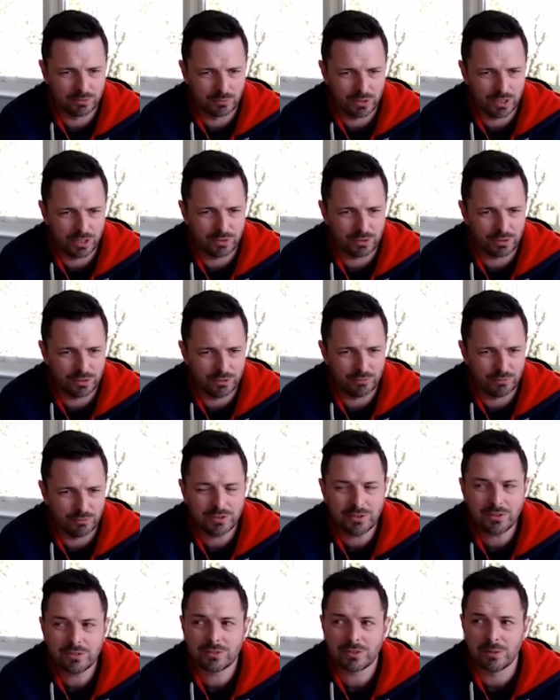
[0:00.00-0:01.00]
where the
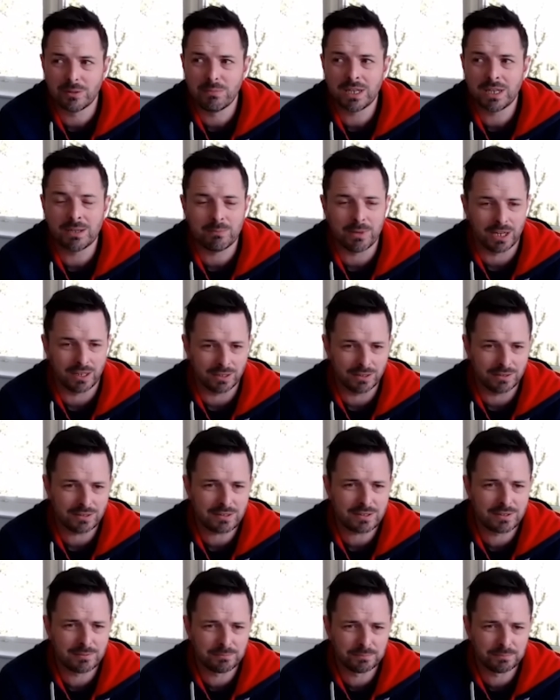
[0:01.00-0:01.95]
risks are minimized,